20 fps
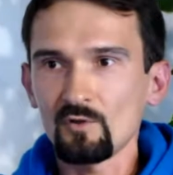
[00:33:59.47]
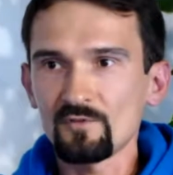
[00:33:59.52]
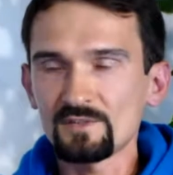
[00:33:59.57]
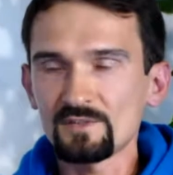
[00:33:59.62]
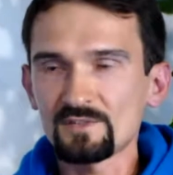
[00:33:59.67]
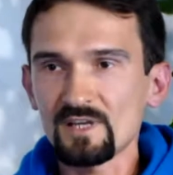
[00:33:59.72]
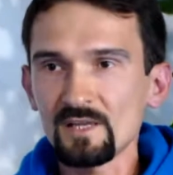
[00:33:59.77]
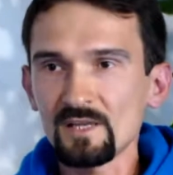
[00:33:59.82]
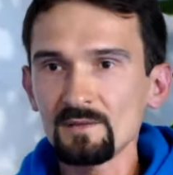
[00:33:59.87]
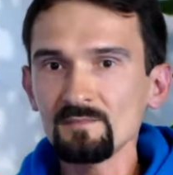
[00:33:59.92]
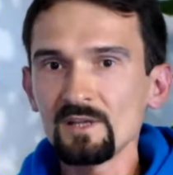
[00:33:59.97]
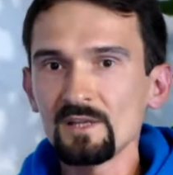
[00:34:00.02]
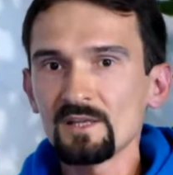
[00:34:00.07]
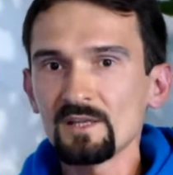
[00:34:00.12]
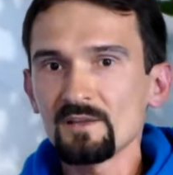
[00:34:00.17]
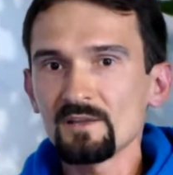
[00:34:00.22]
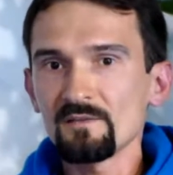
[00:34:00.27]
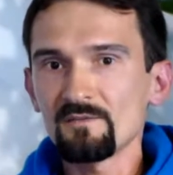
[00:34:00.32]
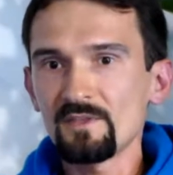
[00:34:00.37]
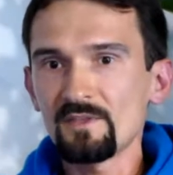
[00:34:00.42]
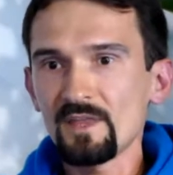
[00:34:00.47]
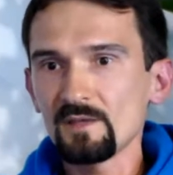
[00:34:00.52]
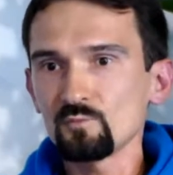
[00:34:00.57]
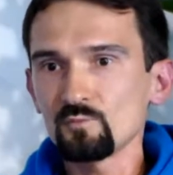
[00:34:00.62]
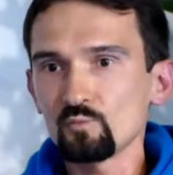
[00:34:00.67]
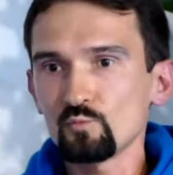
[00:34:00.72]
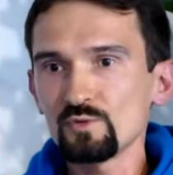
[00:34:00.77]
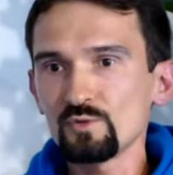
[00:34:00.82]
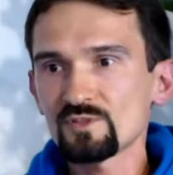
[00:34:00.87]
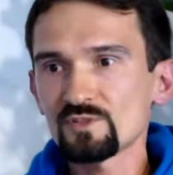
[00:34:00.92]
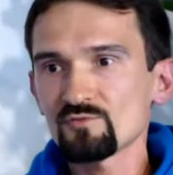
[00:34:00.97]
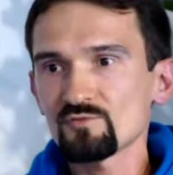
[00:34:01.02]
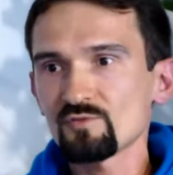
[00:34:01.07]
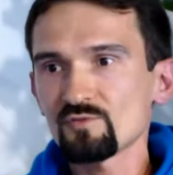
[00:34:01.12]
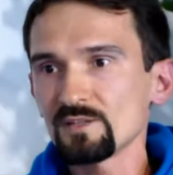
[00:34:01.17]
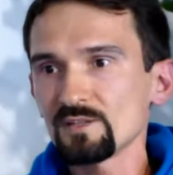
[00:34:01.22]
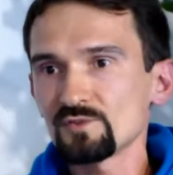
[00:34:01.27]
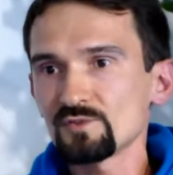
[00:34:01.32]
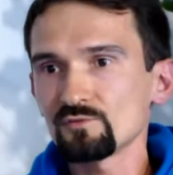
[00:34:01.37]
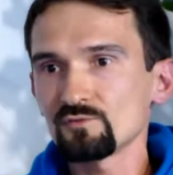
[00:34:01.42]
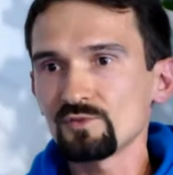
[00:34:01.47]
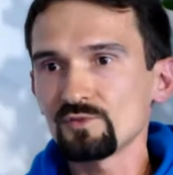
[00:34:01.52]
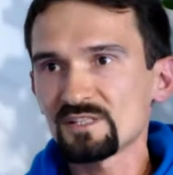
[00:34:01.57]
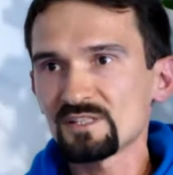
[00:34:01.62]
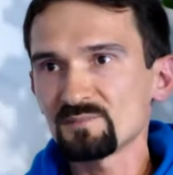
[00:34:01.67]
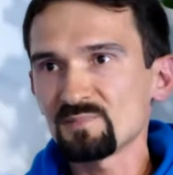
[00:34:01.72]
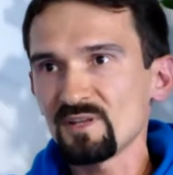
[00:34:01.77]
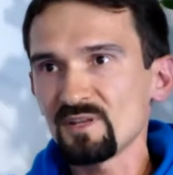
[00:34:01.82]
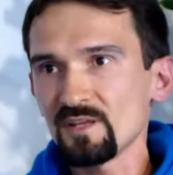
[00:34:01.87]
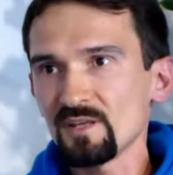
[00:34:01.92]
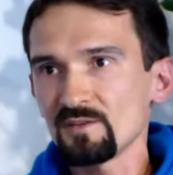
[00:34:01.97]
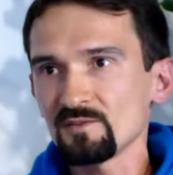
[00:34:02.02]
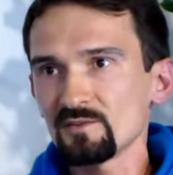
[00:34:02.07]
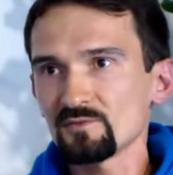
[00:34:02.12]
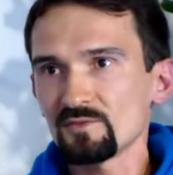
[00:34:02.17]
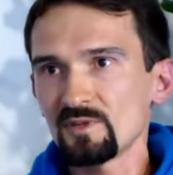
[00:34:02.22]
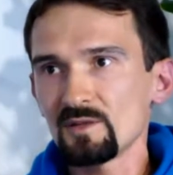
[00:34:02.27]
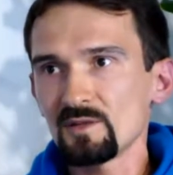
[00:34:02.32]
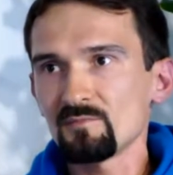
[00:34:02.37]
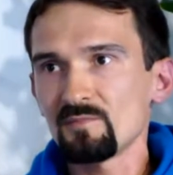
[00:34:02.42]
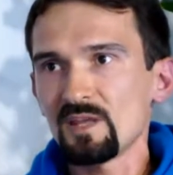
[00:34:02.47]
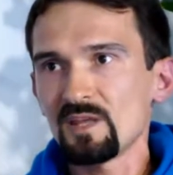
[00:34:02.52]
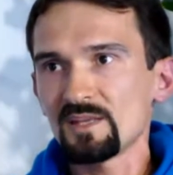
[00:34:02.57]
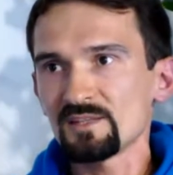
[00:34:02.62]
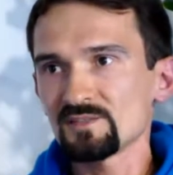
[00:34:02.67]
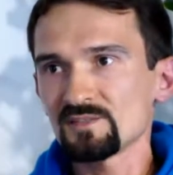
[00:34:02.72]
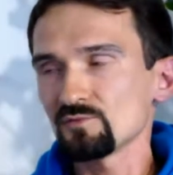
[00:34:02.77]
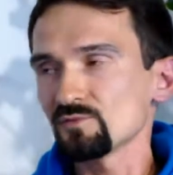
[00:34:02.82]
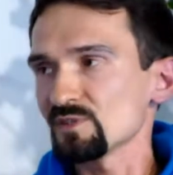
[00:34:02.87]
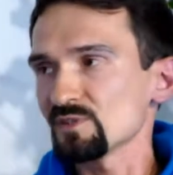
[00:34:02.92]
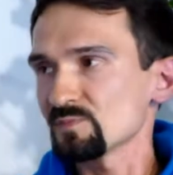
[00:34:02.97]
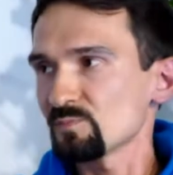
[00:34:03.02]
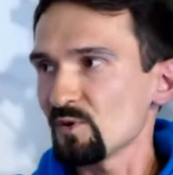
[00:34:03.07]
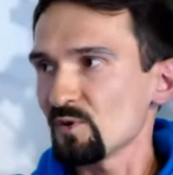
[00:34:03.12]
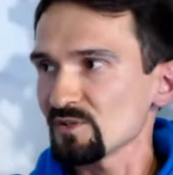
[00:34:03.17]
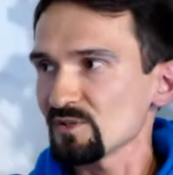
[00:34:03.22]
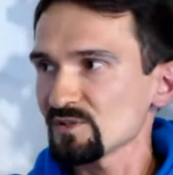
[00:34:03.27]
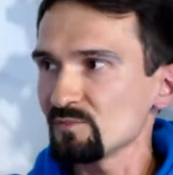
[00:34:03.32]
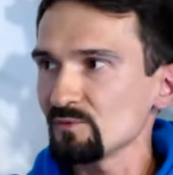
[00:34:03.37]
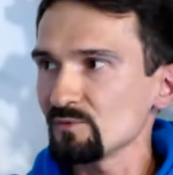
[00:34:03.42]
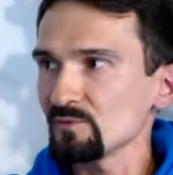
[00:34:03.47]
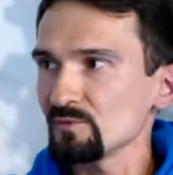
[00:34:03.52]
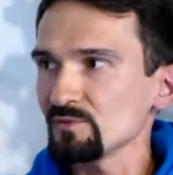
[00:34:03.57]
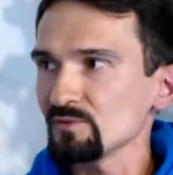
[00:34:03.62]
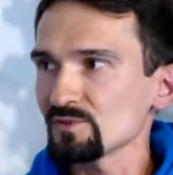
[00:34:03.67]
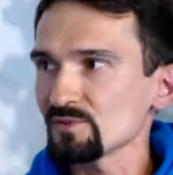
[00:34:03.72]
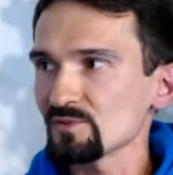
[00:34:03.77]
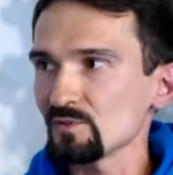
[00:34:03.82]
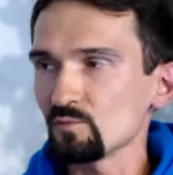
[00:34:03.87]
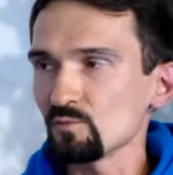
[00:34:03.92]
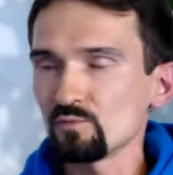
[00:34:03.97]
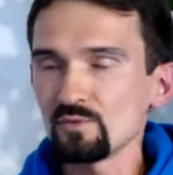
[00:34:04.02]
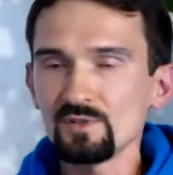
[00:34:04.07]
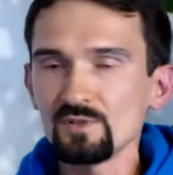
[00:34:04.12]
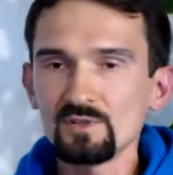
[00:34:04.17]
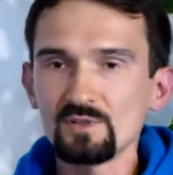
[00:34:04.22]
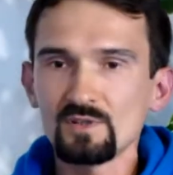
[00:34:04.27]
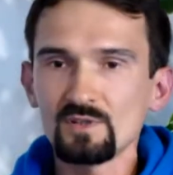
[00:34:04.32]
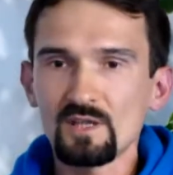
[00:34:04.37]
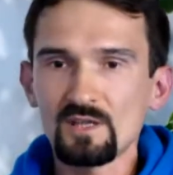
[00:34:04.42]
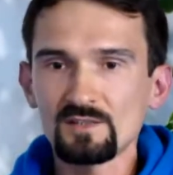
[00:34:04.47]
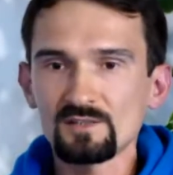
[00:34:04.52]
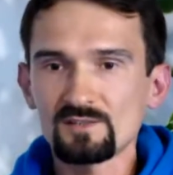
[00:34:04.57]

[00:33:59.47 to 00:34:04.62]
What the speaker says: all the time, then we try to explain to them as soon as possible, so we